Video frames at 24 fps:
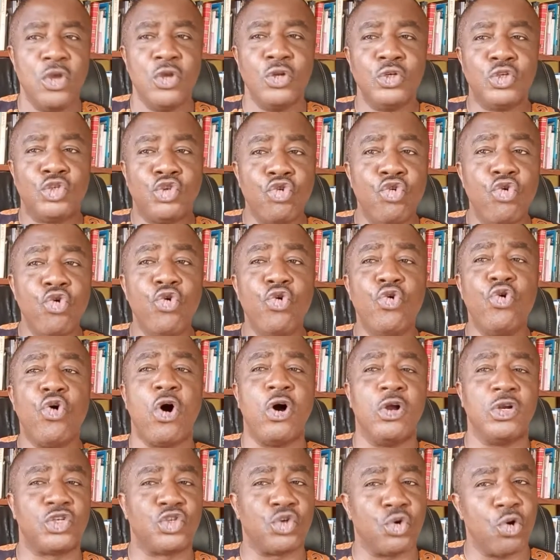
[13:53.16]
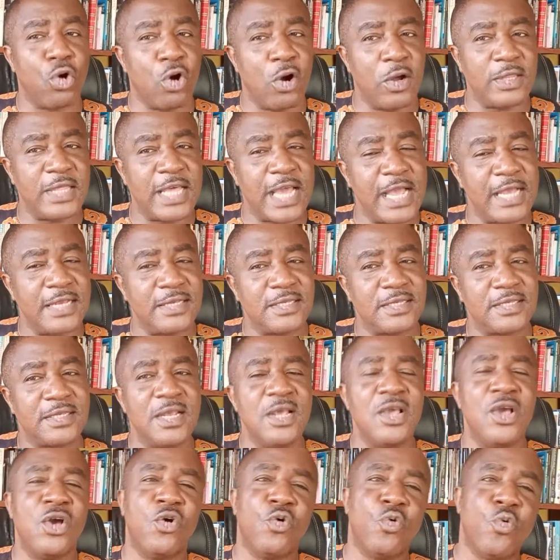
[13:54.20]
Do unto others
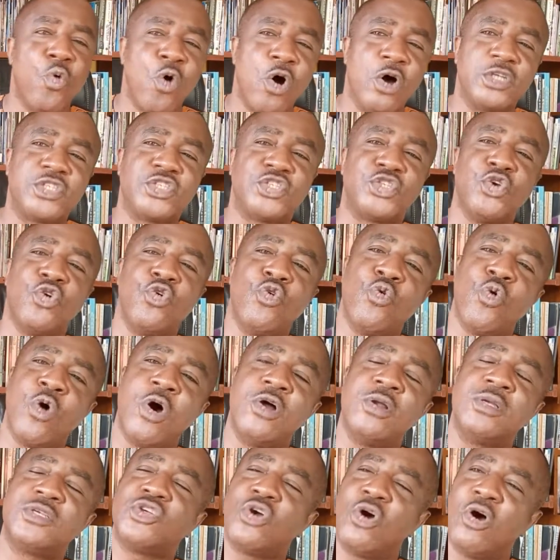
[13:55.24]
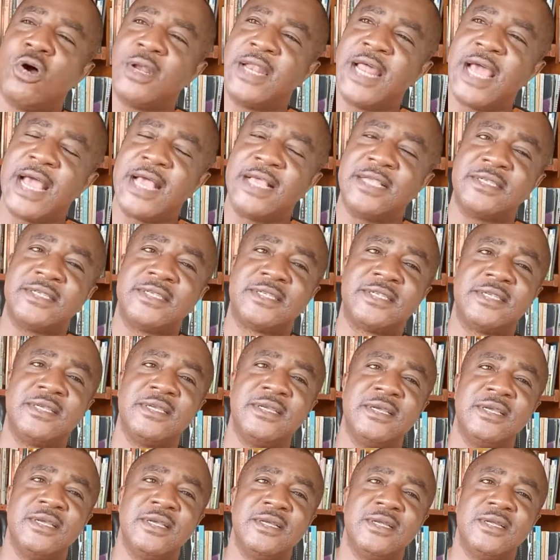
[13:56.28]
what you want others
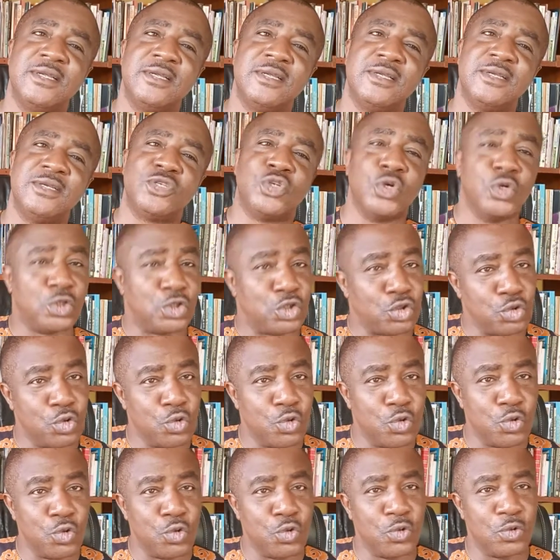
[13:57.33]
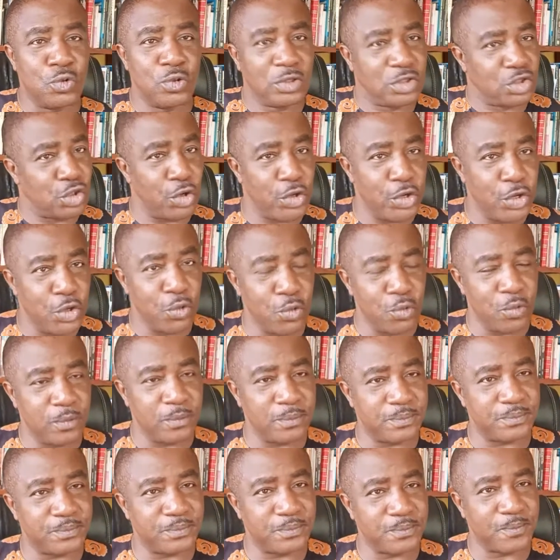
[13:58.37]
to do to you.
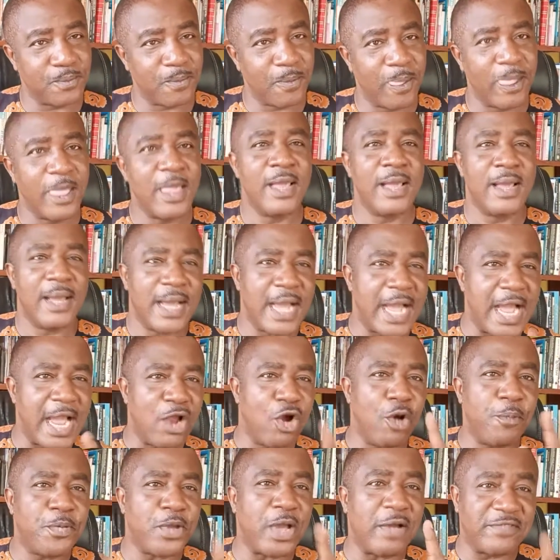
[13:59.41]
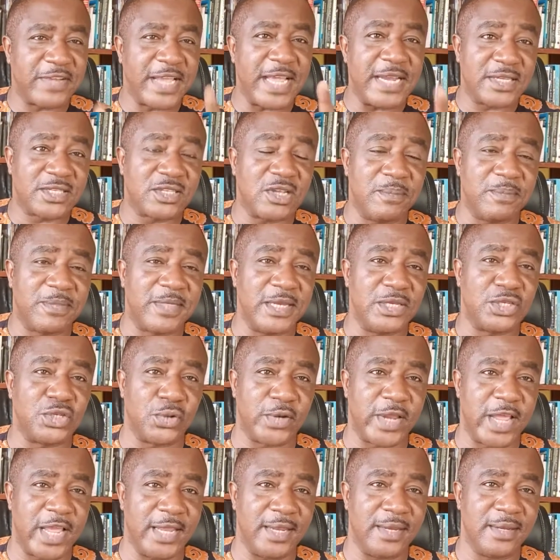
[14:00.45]
I hope you have gained something
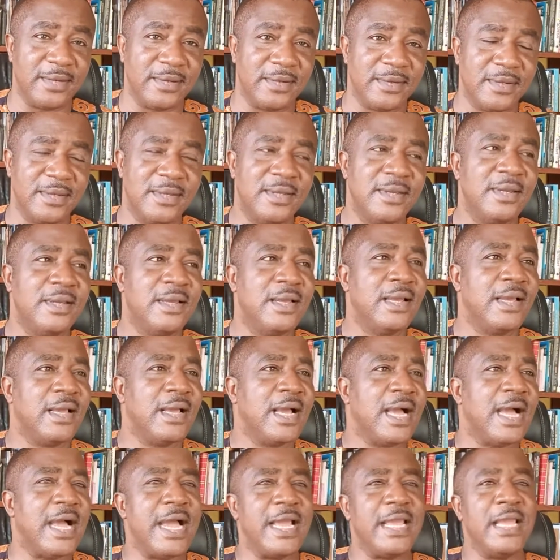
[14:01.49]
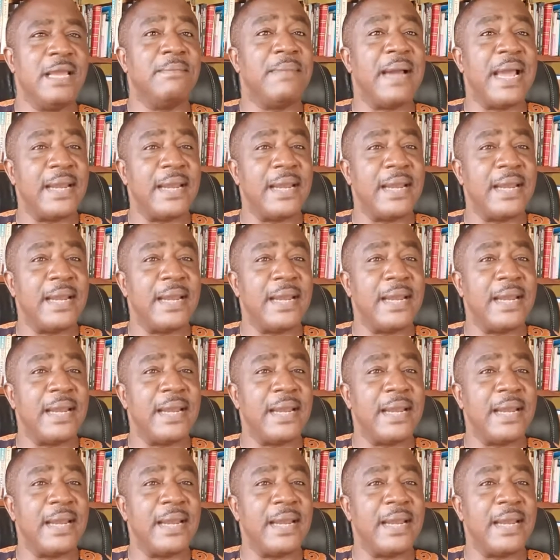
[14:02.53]
today. In my